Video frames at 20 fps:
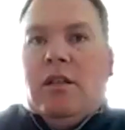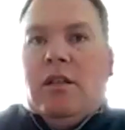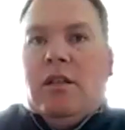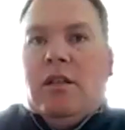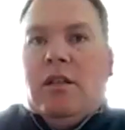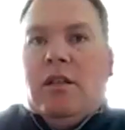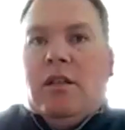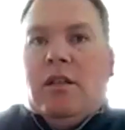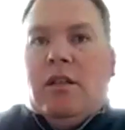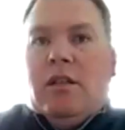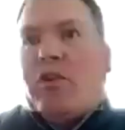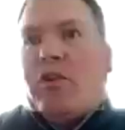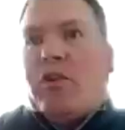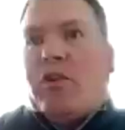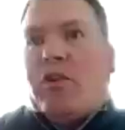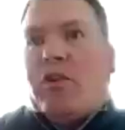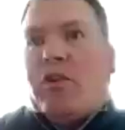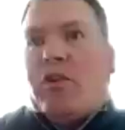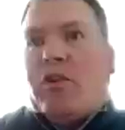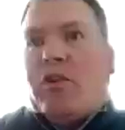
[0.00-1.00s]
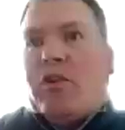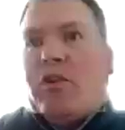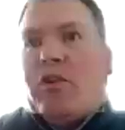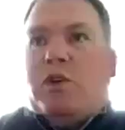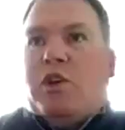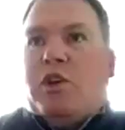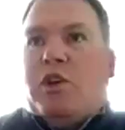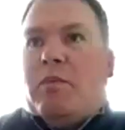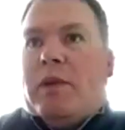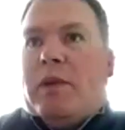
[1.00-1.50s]
no, I think right now
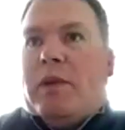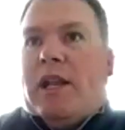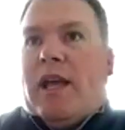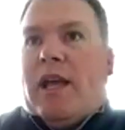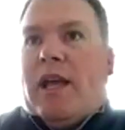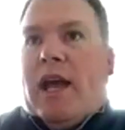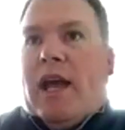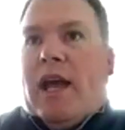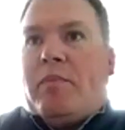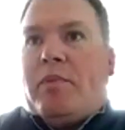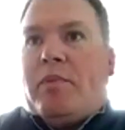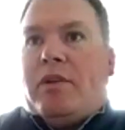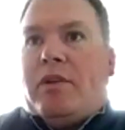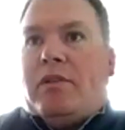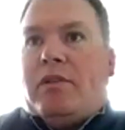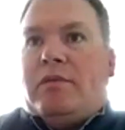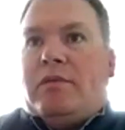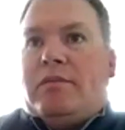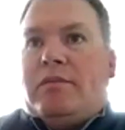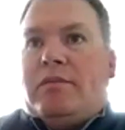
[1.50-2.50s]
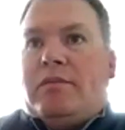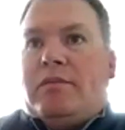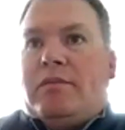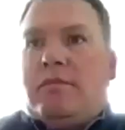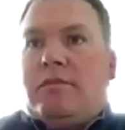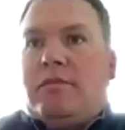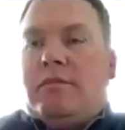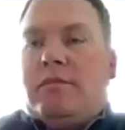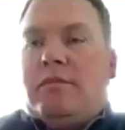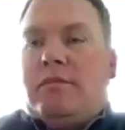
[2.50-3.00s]
recruiting wise, we couldn't be any happier.